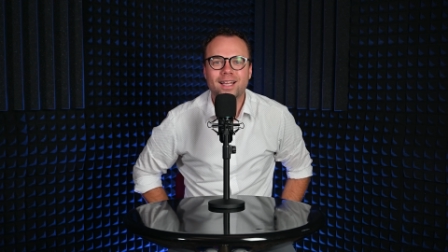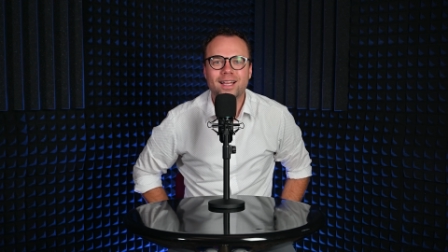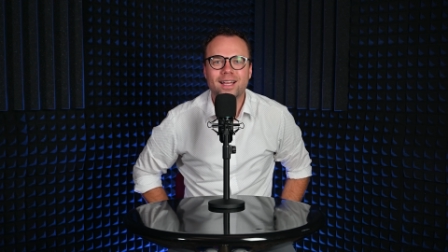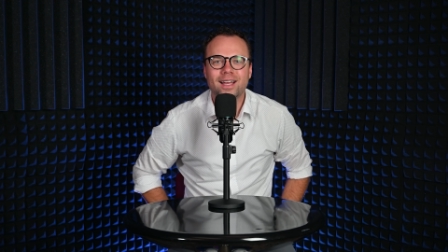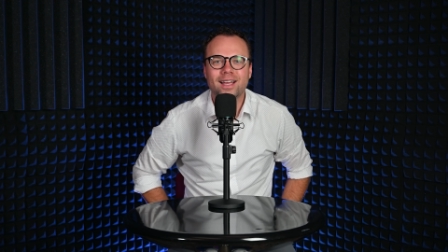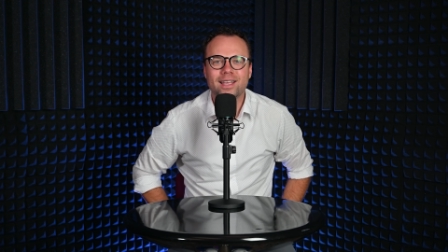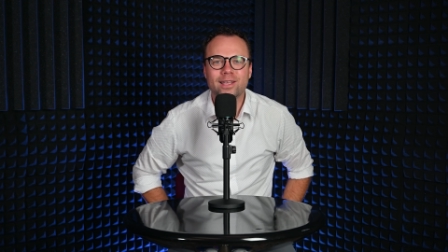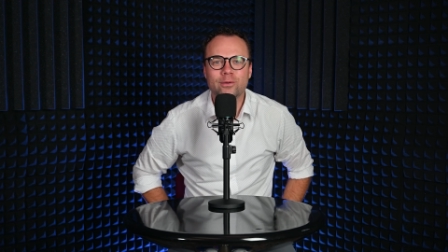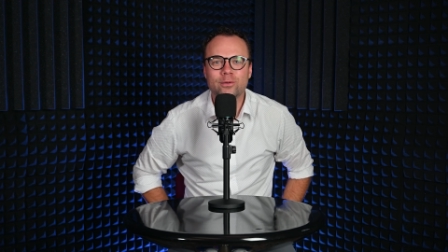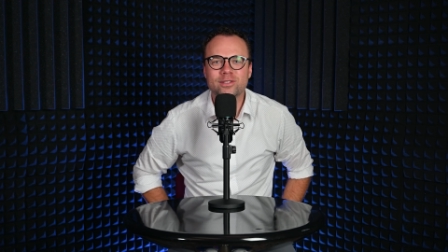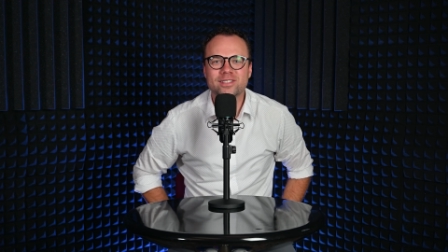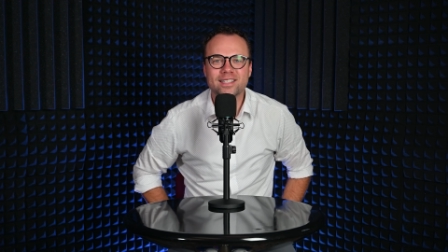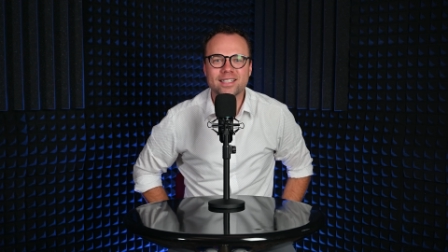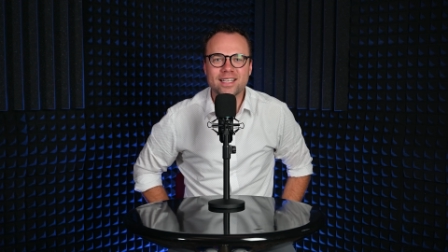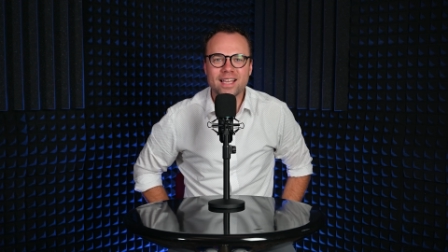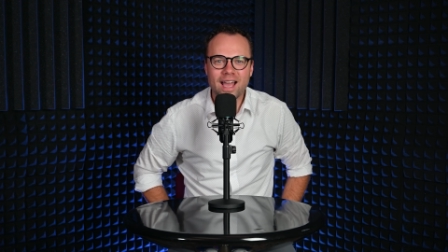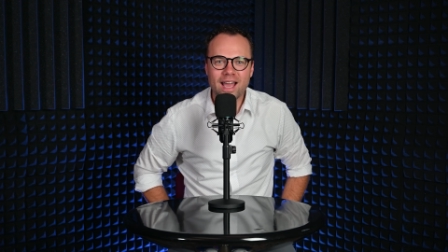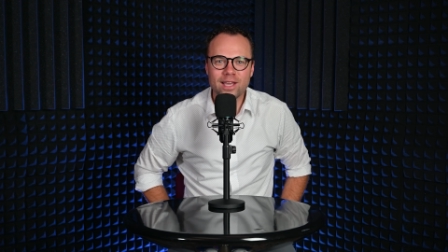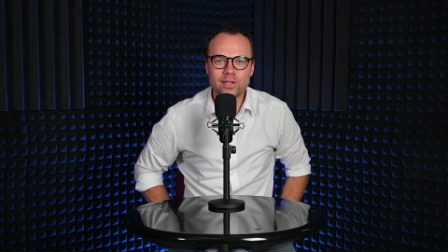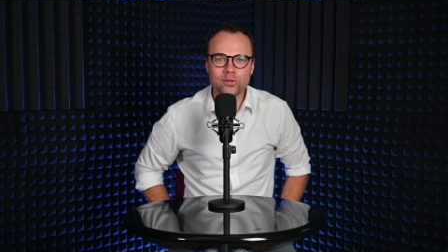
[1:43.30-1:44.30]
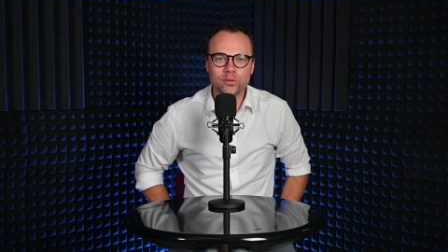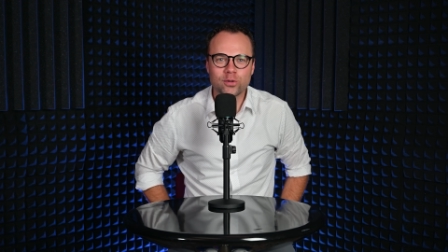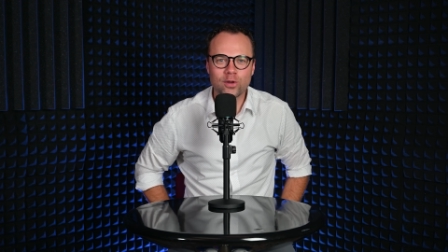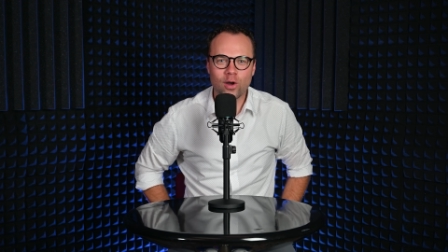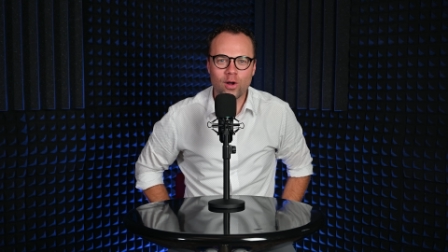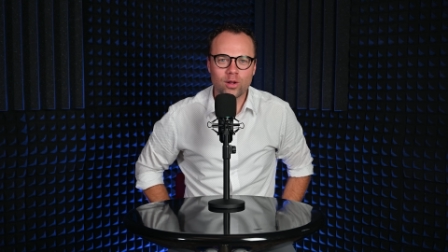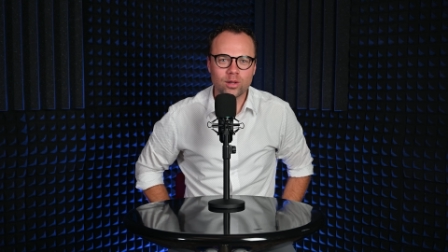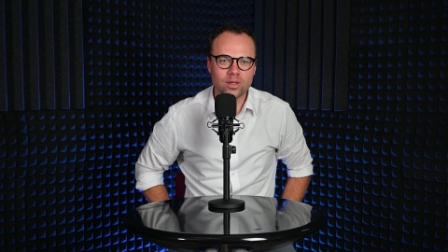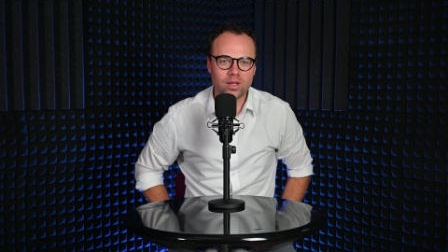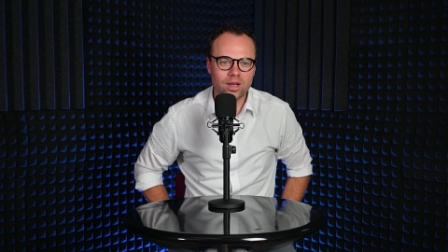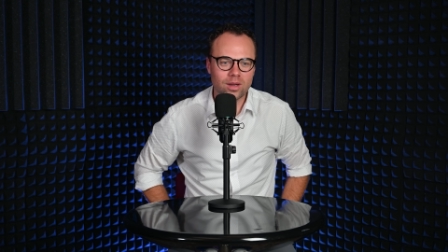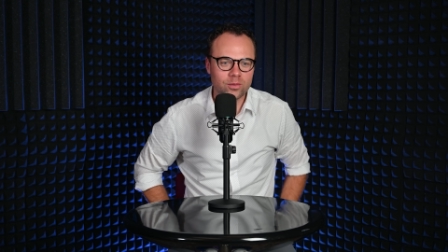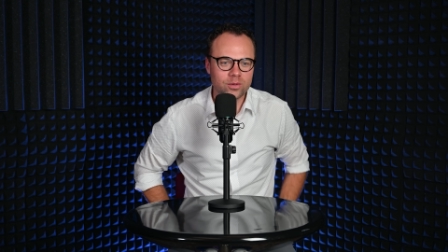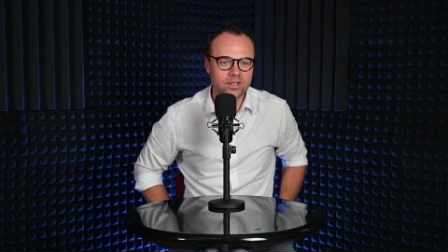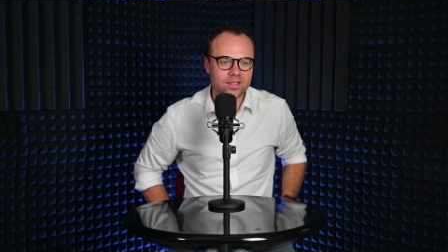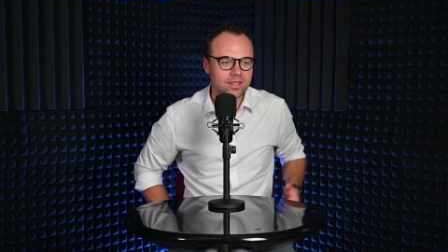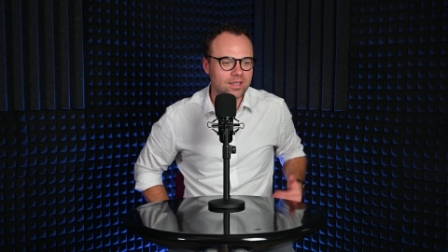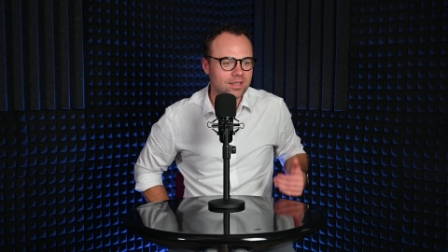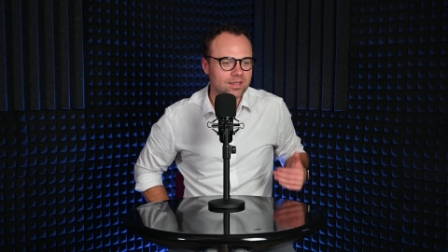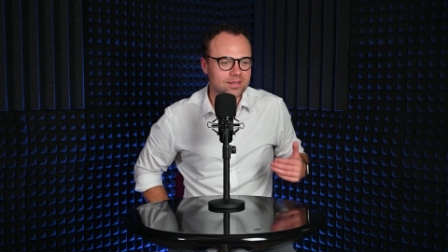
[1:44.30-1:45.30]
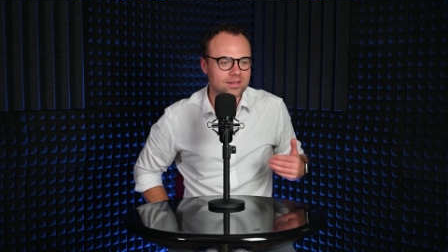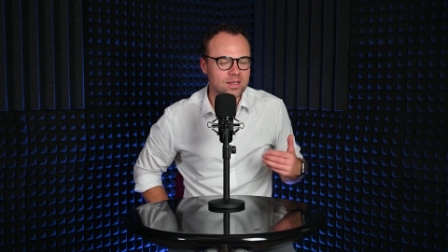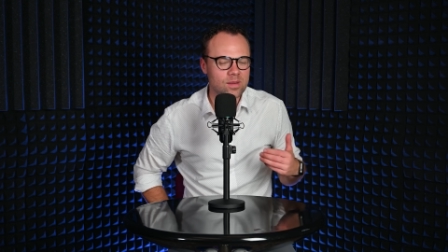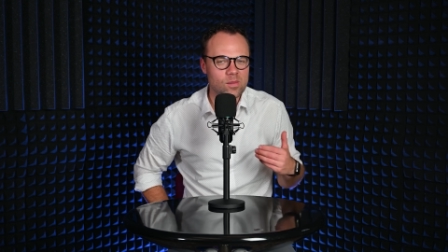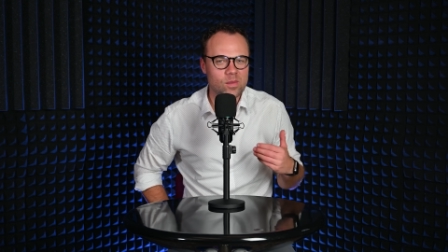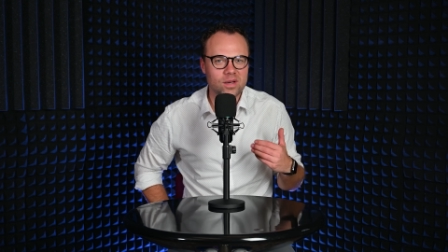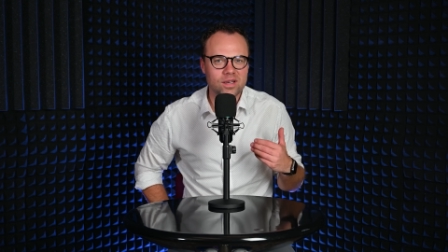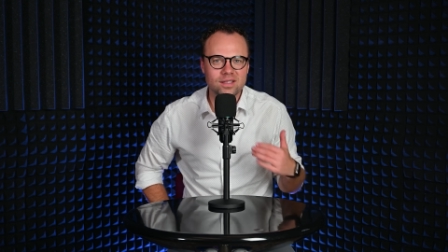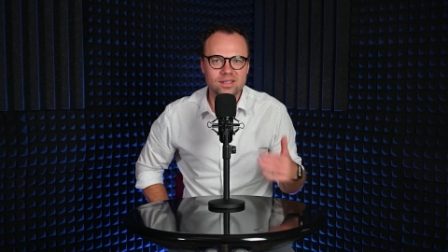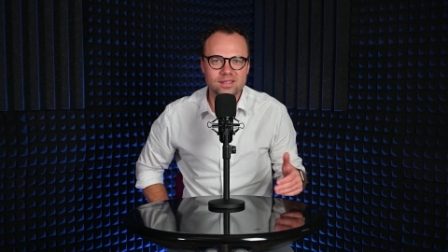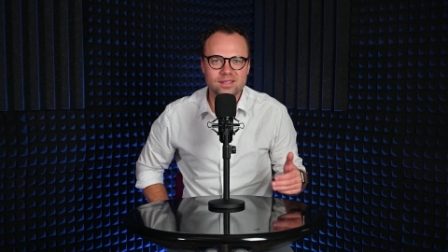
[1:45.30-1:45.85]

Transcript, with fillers: Uh, he was the guy you called on when you needed somebody